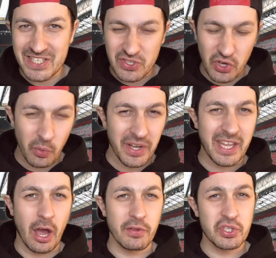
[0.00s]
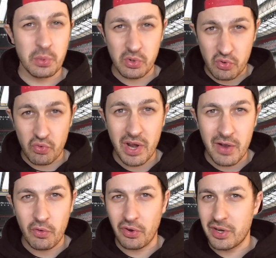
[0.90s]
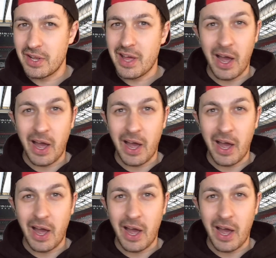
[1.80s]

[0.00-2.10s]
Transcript: He's going to want to get off to a great run.